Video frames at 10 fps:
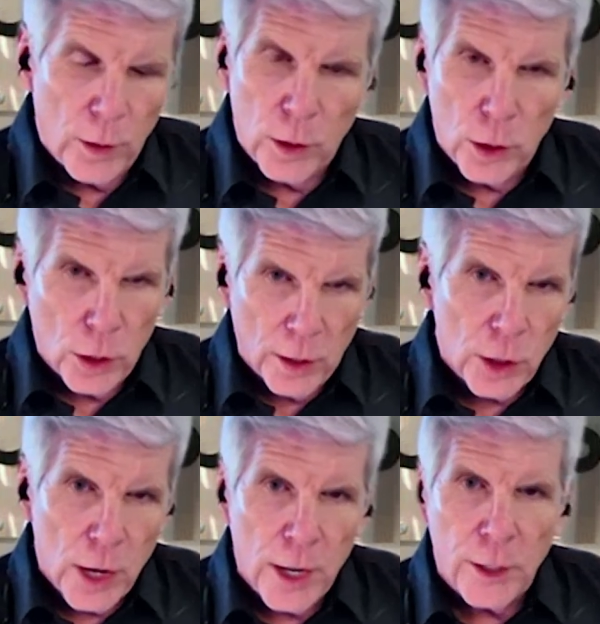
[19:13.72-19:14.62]
with
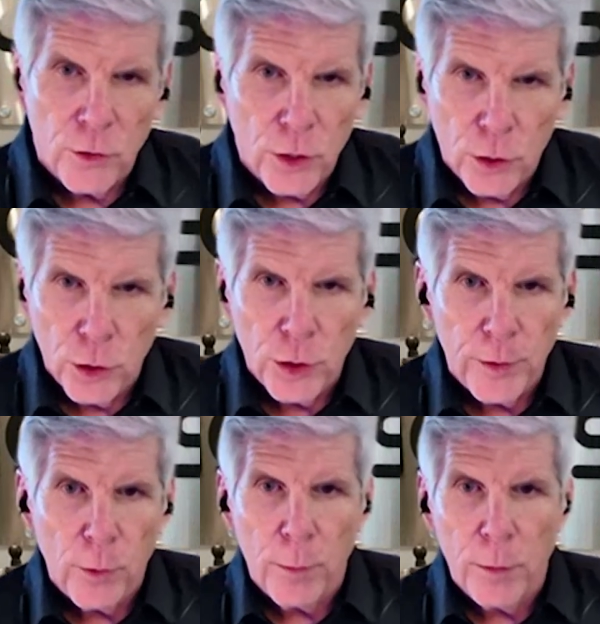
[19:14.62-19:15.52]
a giant
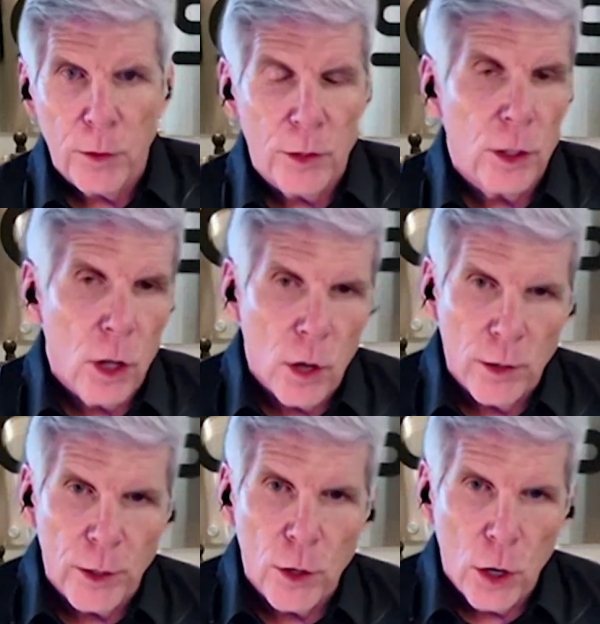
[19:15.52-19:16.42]
institution that represents a
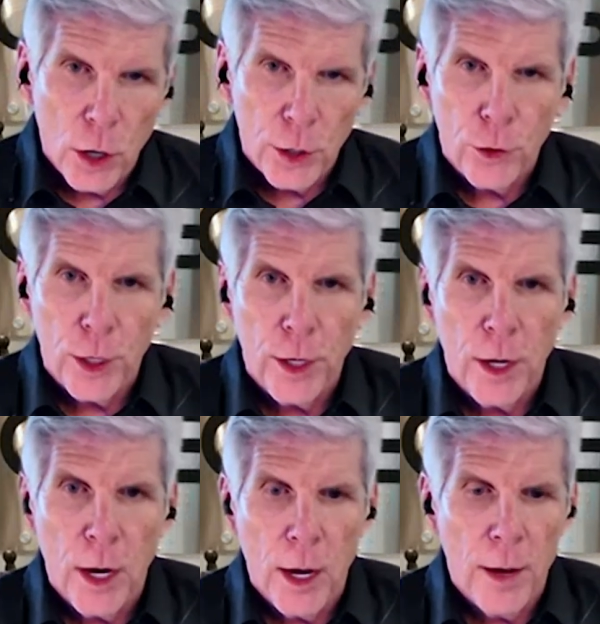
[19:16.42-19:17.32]
lot of the
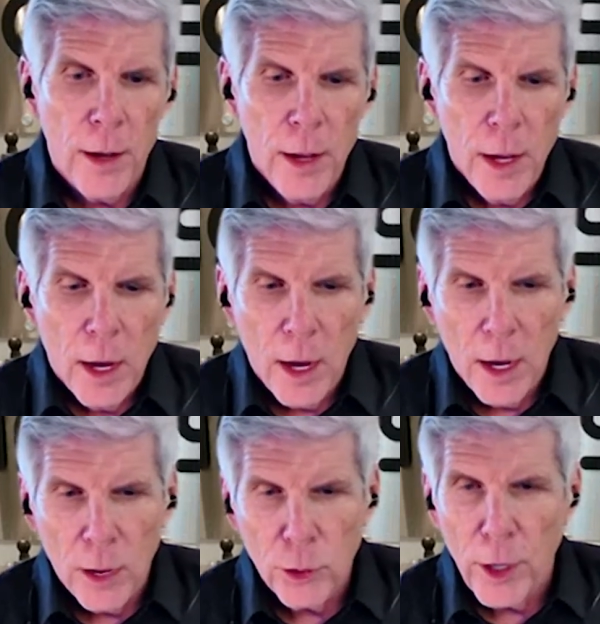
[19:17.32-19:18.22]
non-union
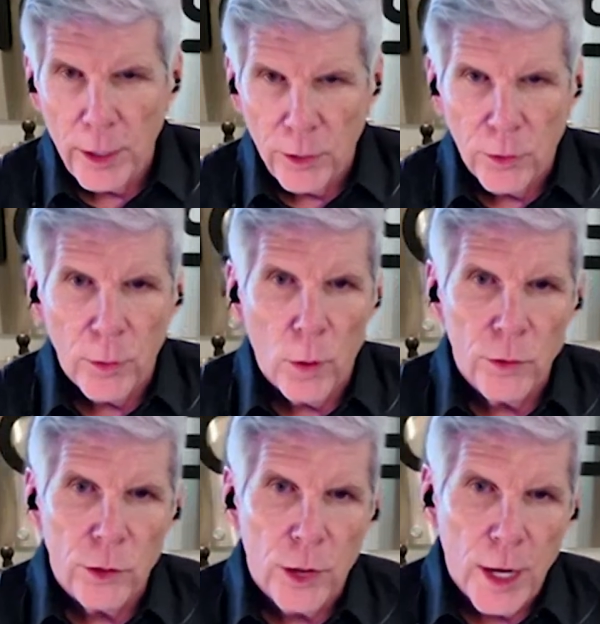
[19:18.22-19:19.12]
trades in
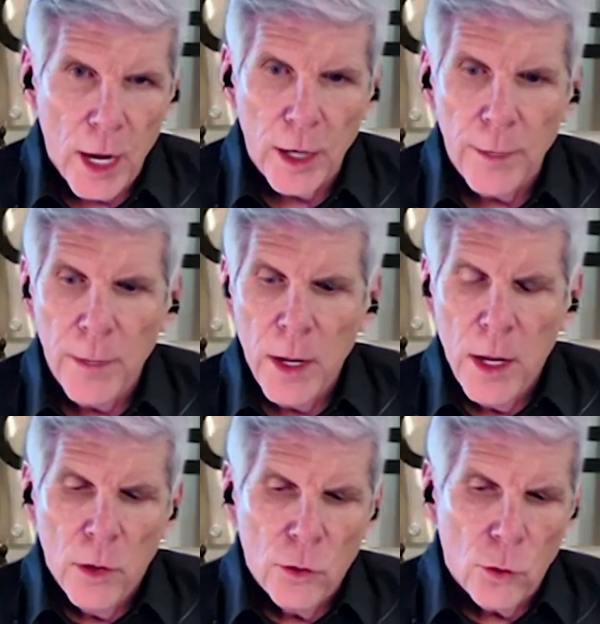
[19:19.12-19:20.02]
Western Canada.
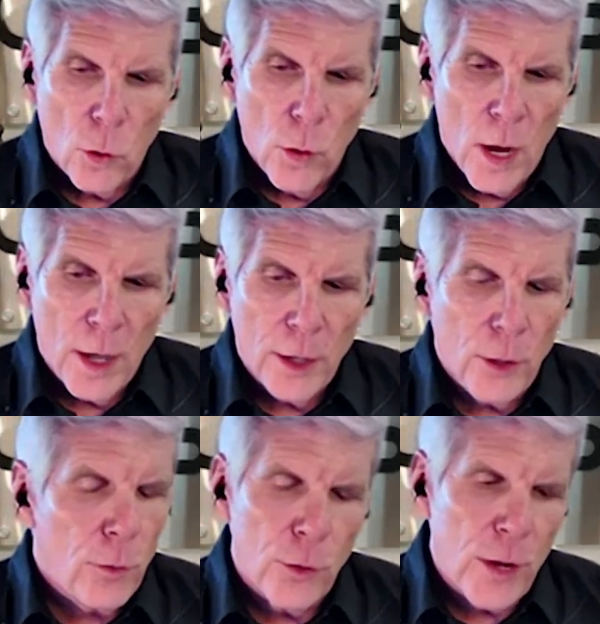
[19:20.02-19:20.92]
So
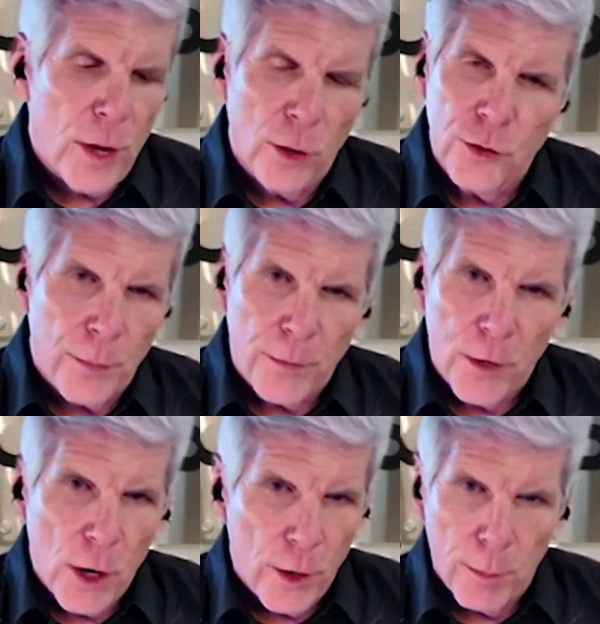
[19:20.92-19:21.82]
you nailed
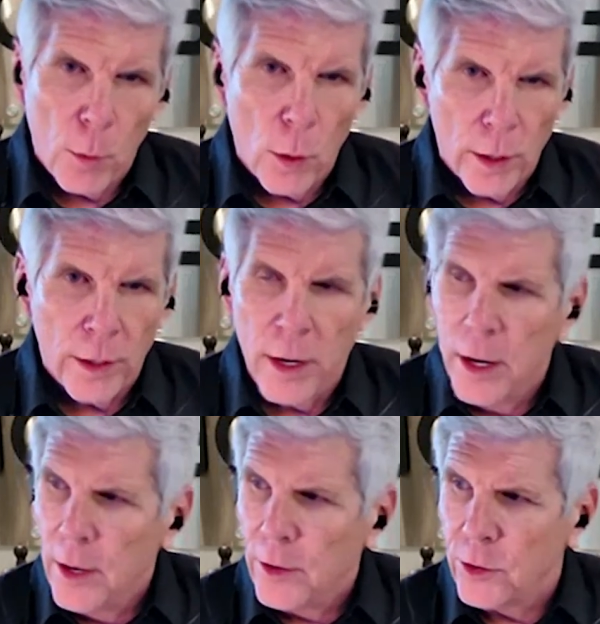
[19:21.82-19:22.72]
something very important,
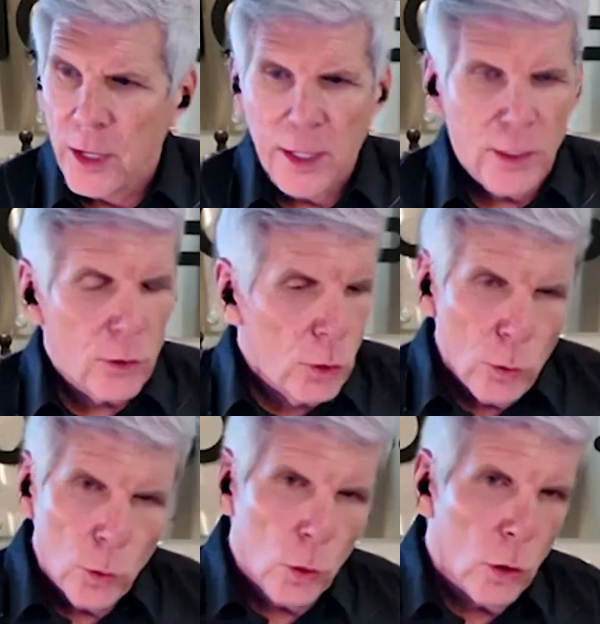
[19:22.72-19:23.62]
is that it's
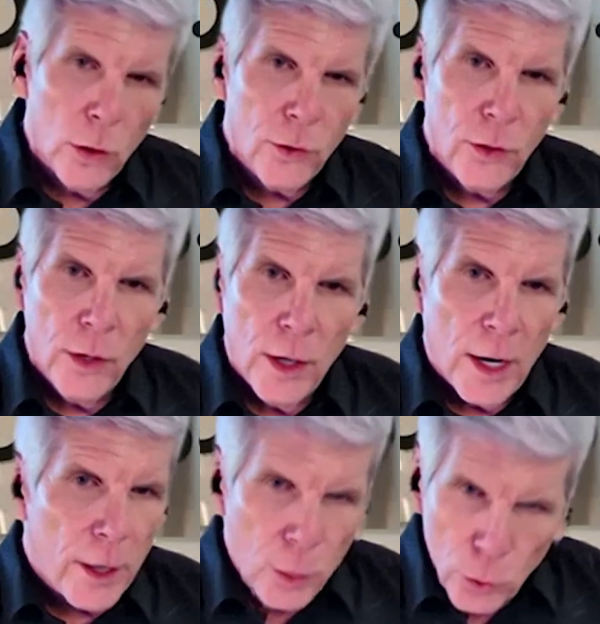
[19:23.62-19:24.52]
new rules
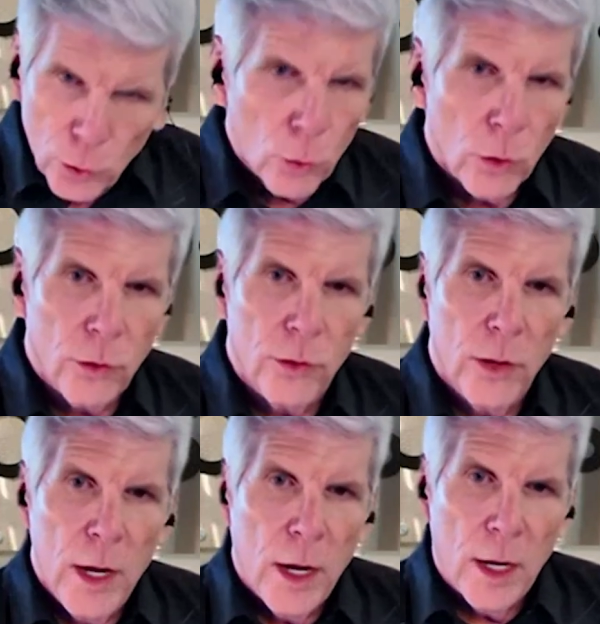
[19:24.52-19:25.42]
and new
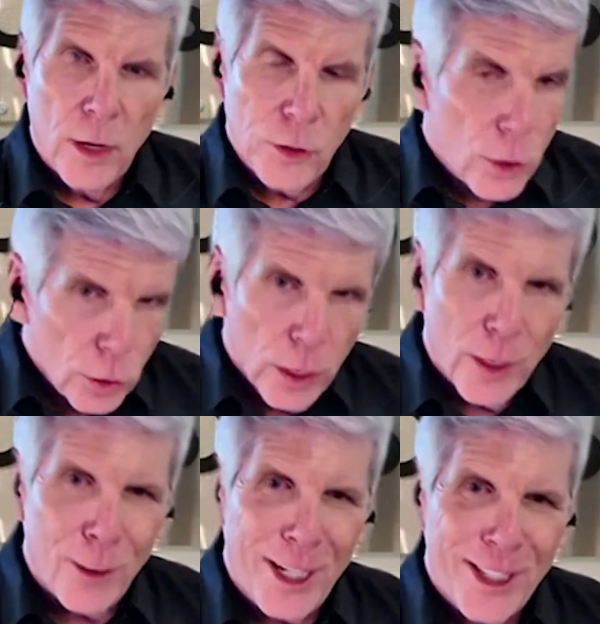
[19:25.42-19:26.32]
tools. It's a new
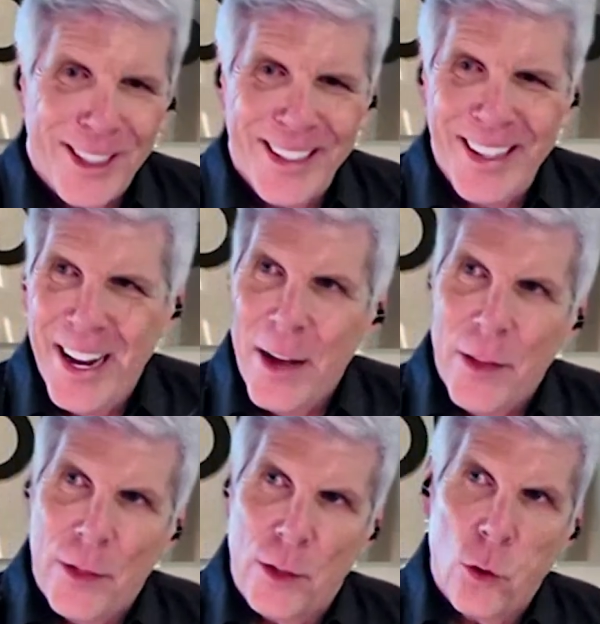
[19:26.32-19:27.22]
generation.
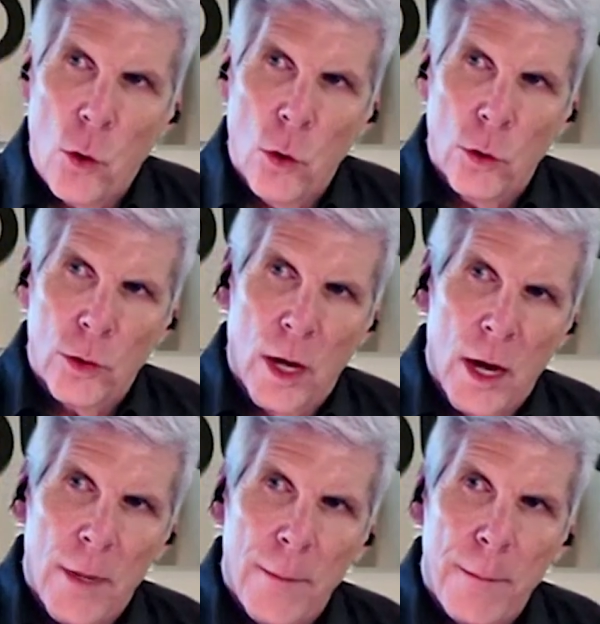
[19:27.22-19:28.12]
This whole,